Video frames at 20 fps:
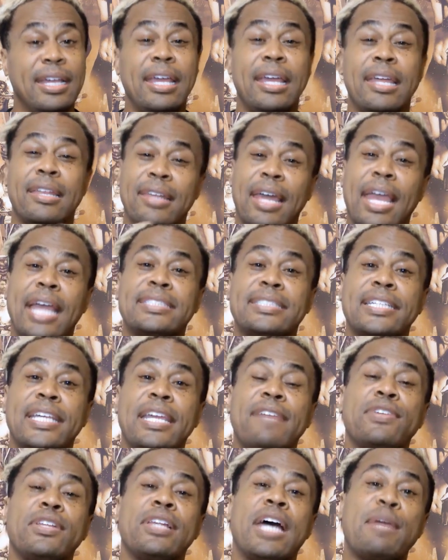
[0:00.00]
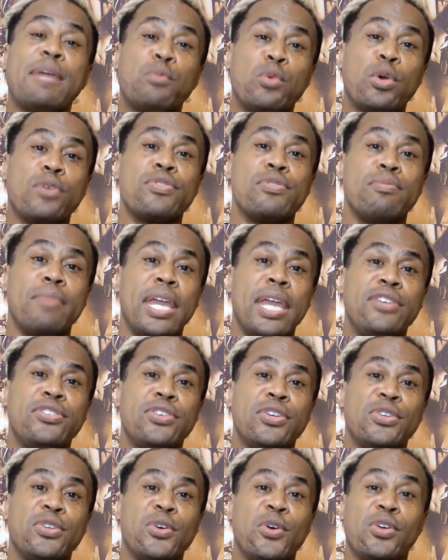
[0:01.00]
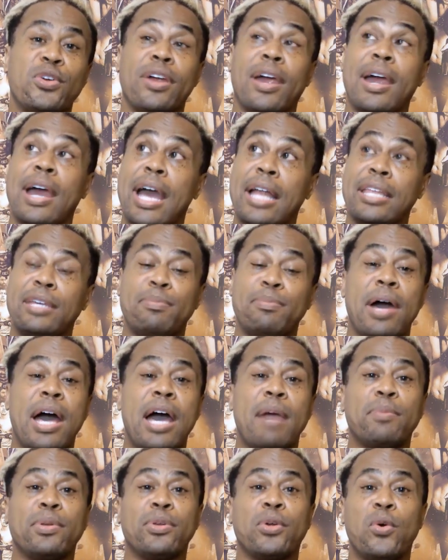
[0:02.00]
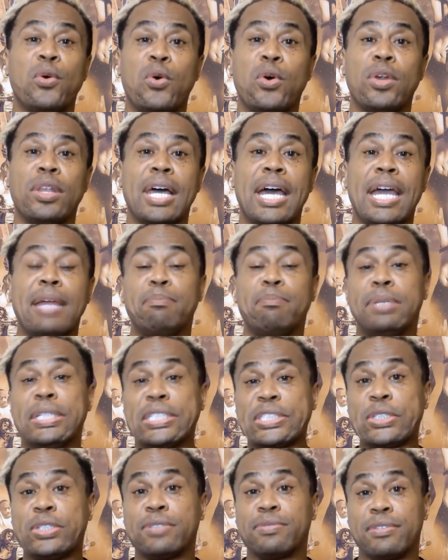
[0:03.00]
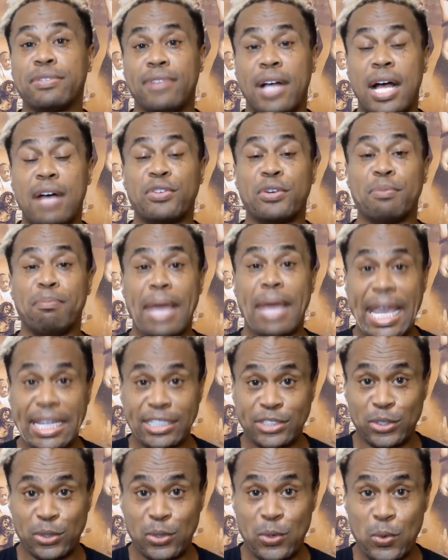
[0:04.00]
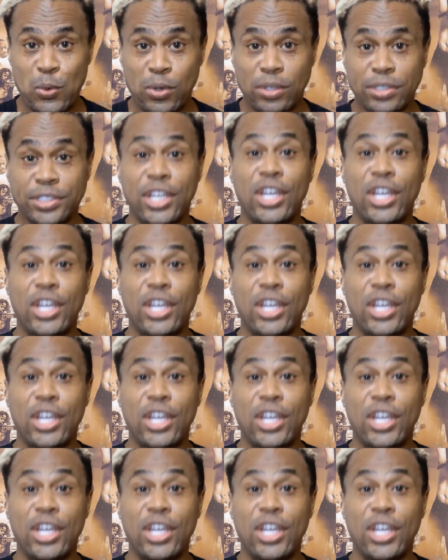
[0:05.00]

Lastly, if you'd like more information on our highly popular online pistol and revolver master course,